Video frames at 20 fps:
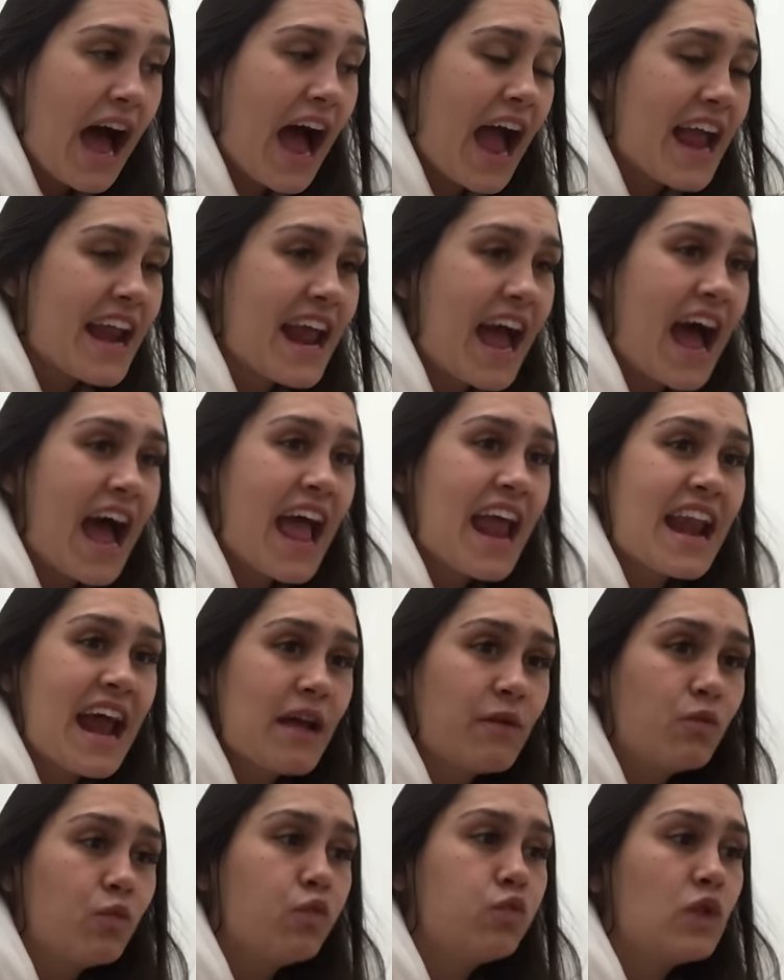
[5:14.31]

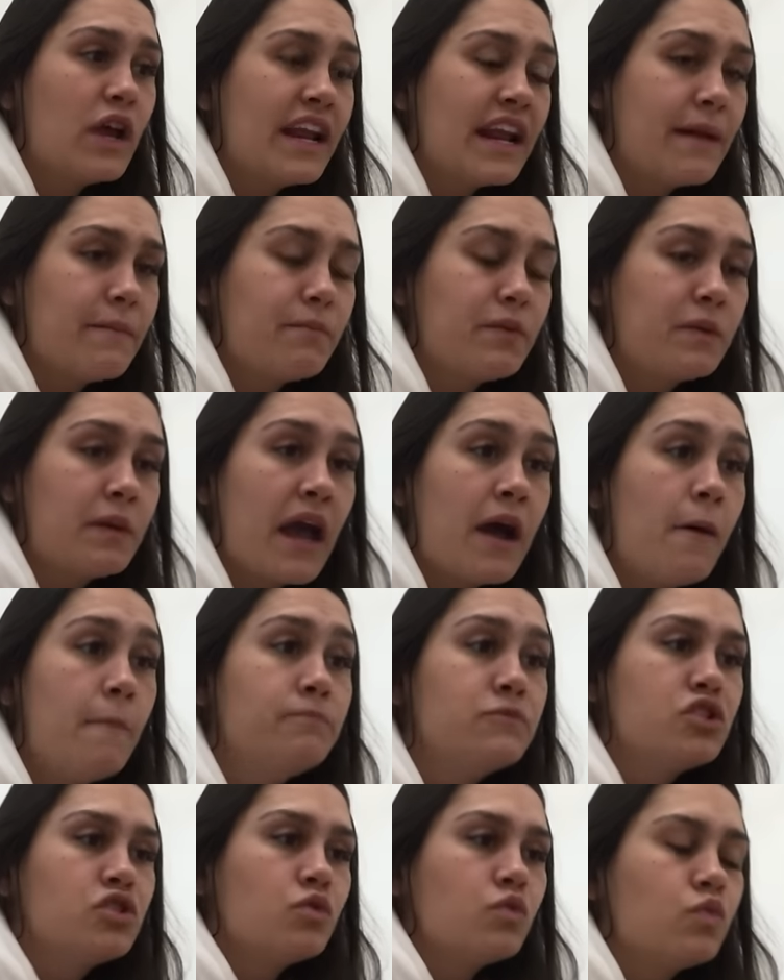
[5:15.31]
and I've
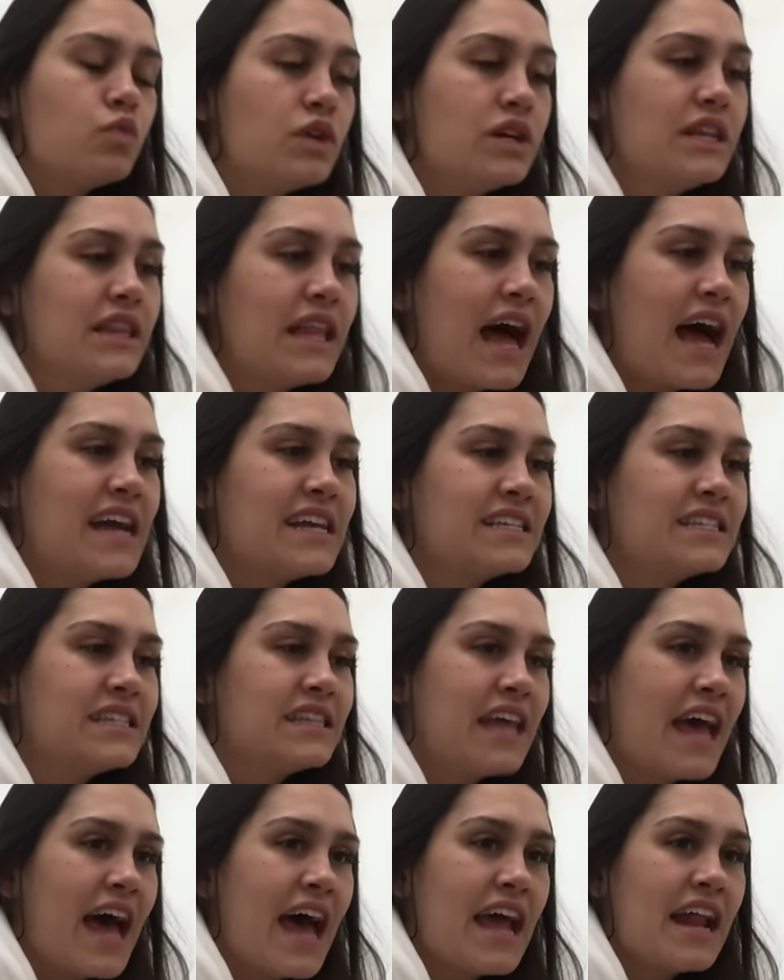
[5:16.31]
come to realize
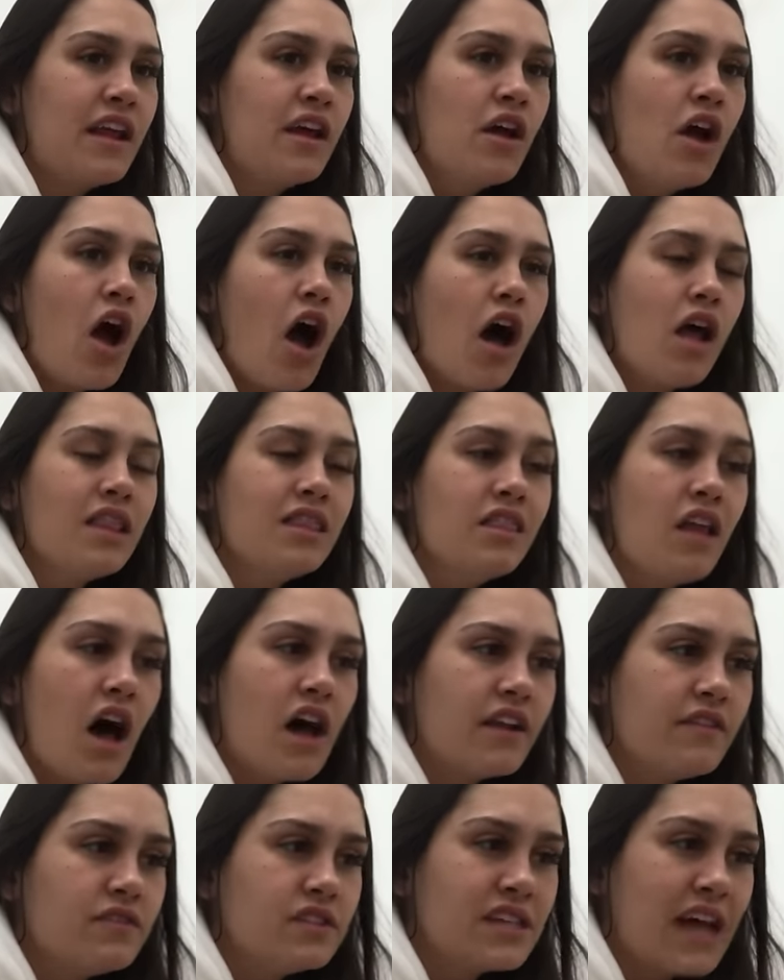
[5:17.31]
that a
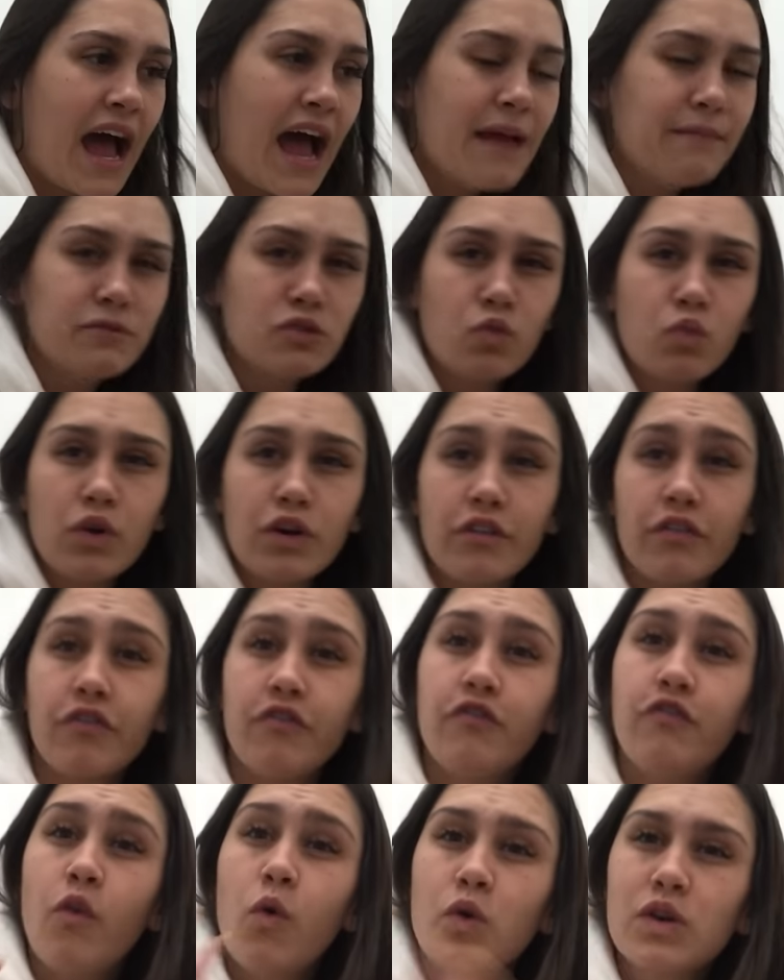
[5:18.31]
lot of times we're
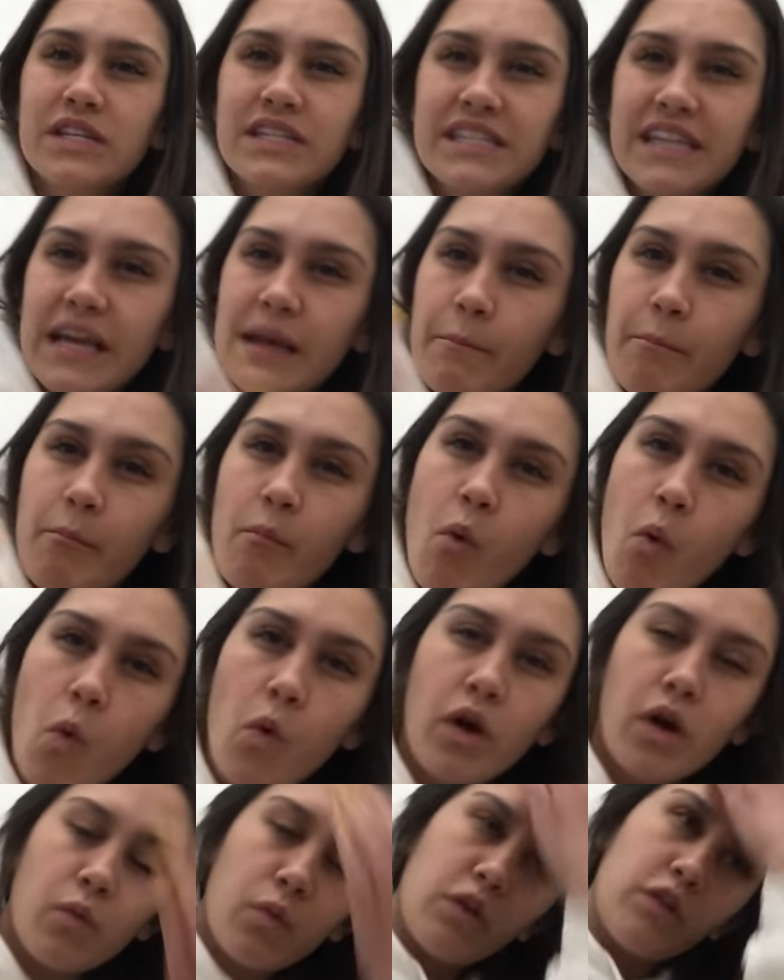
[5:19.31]
forcing
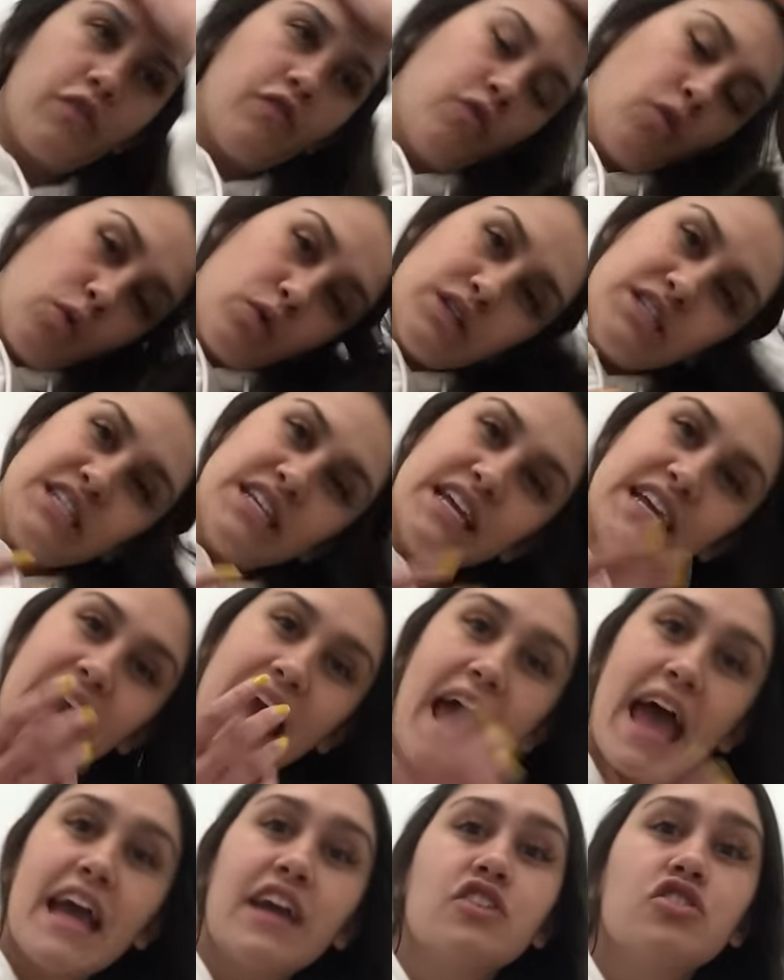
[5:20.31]
more, we're
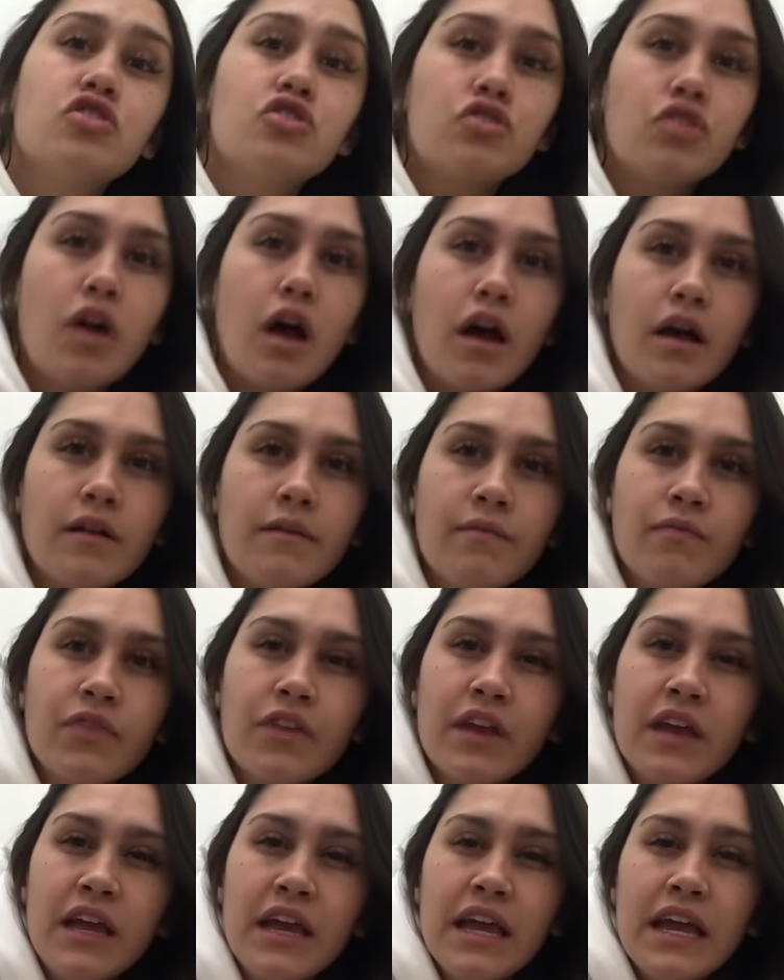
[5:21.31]
forcing extra
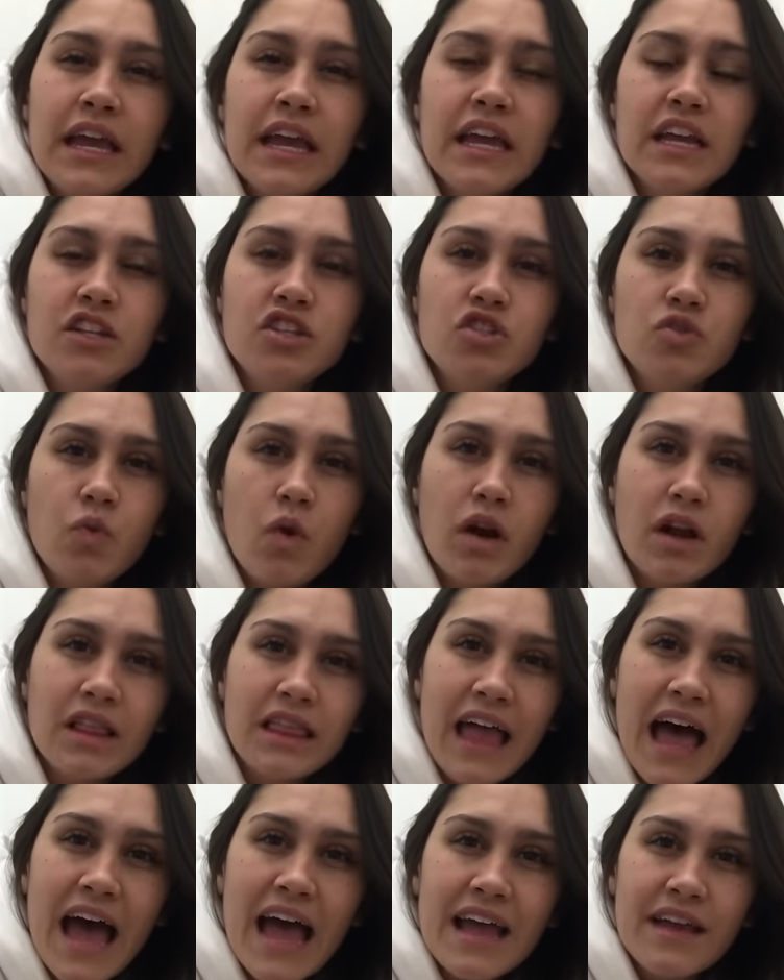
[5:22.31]
into
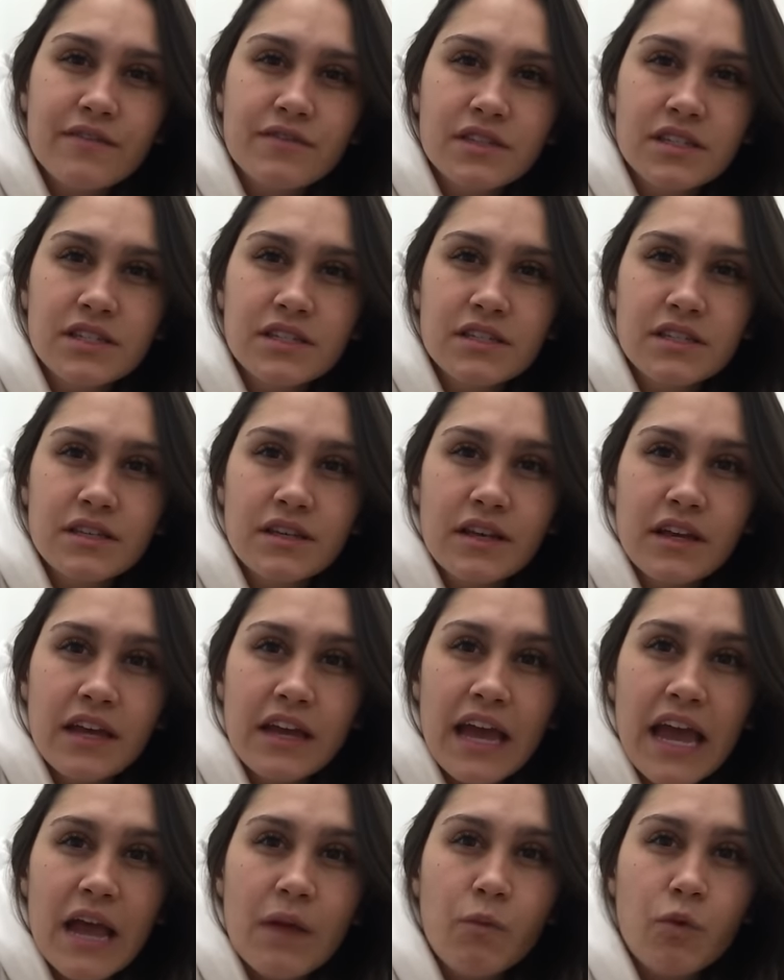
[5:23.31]
our lives,
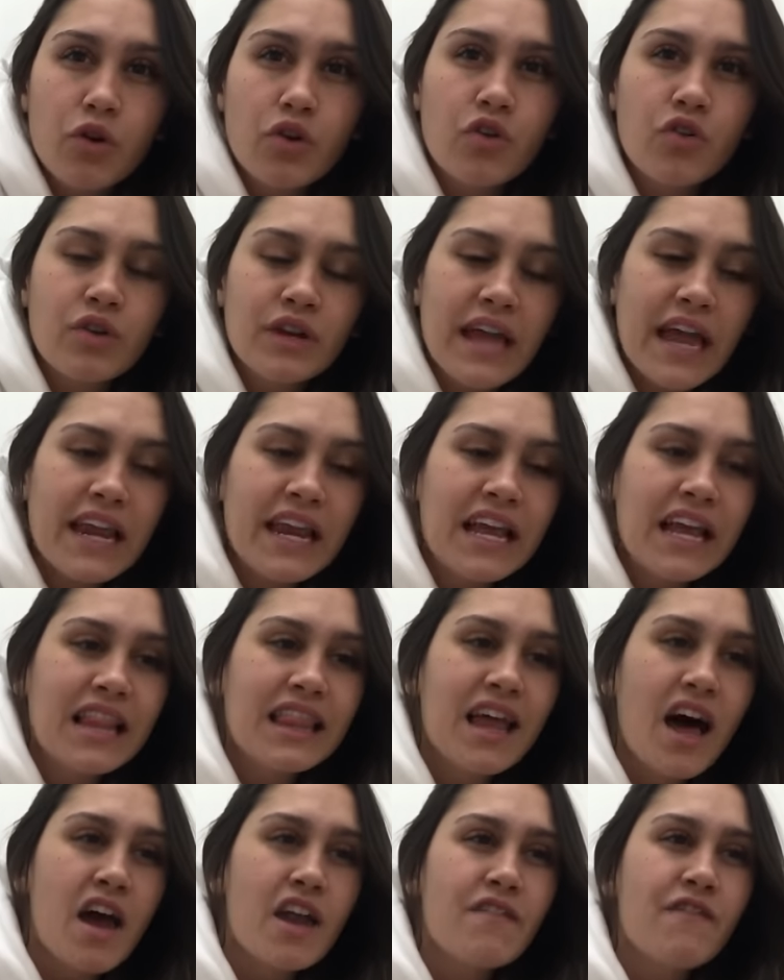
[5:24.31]
and we're creating
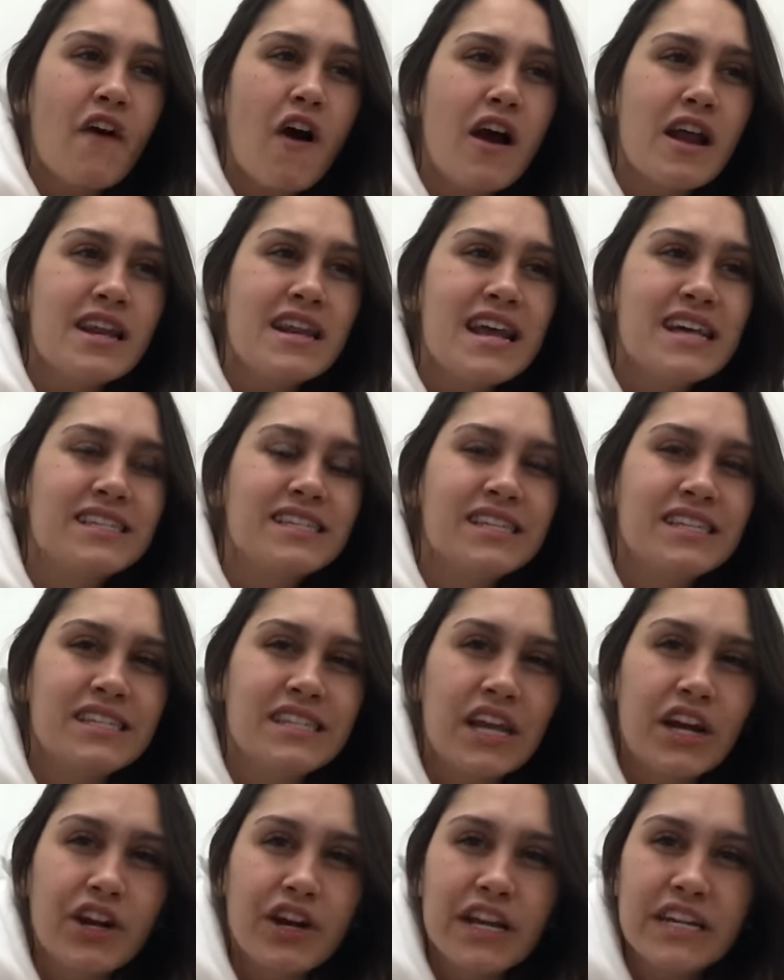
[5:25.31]
a lot of
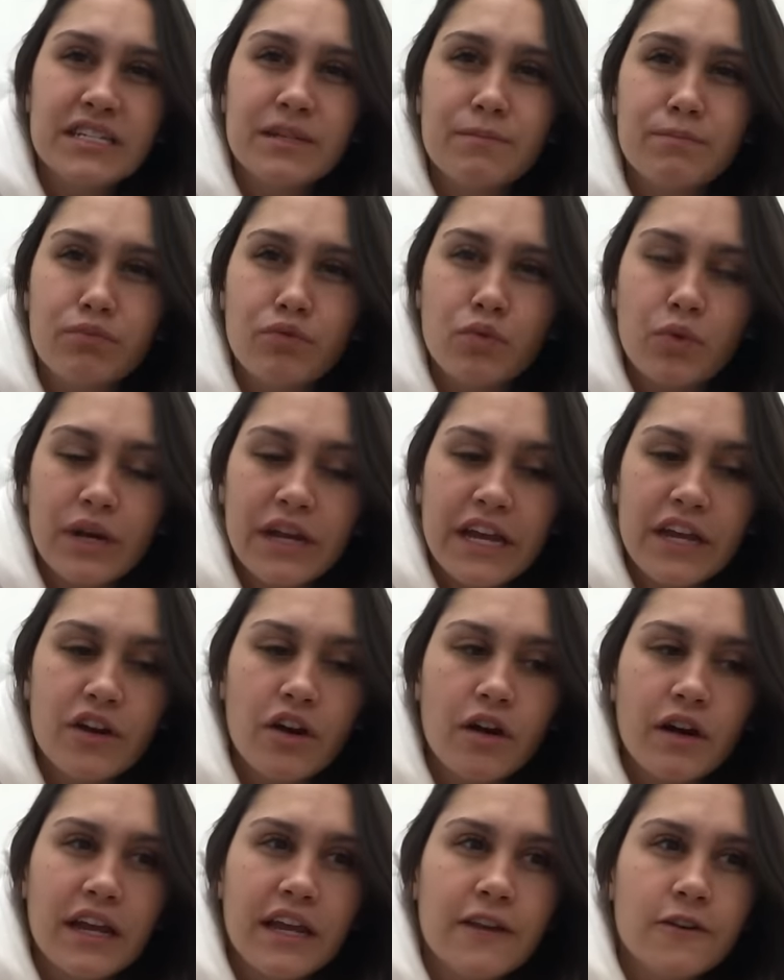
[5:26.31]
unnecessary debris
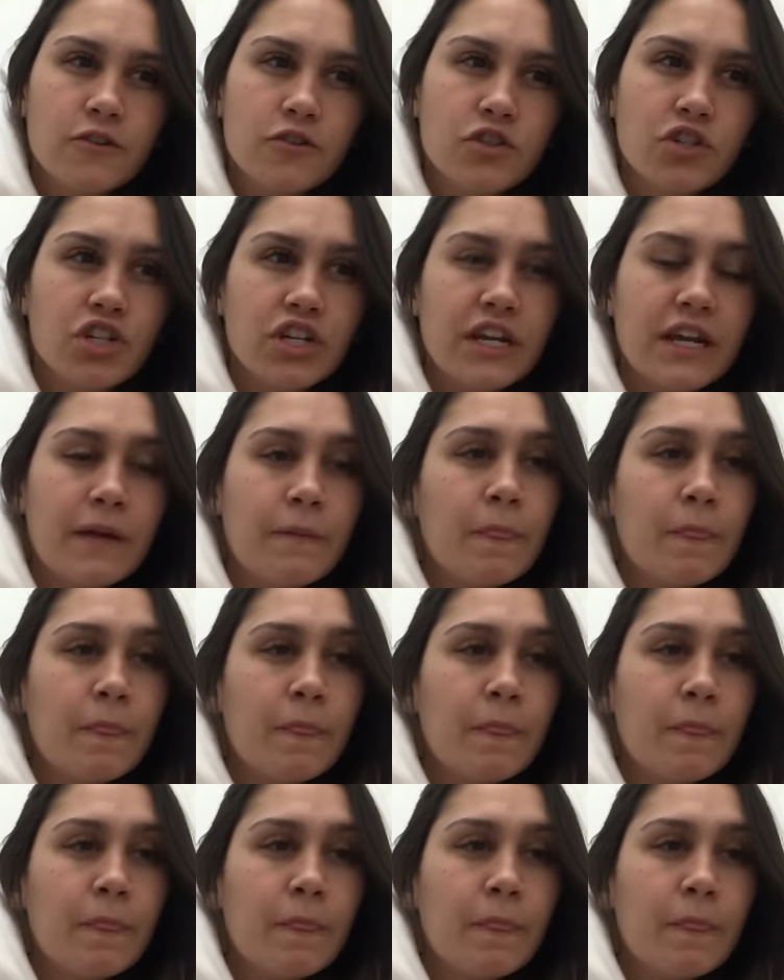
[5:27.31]
in our energy.